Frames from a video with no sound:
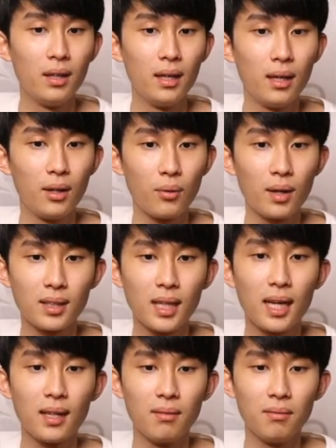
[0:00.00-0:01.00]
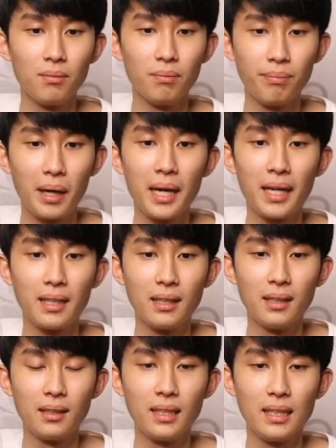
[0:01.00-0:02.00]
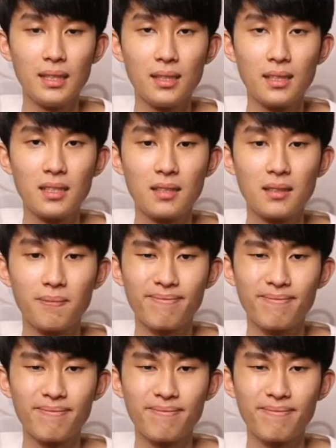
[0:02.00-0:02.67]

rather than buying these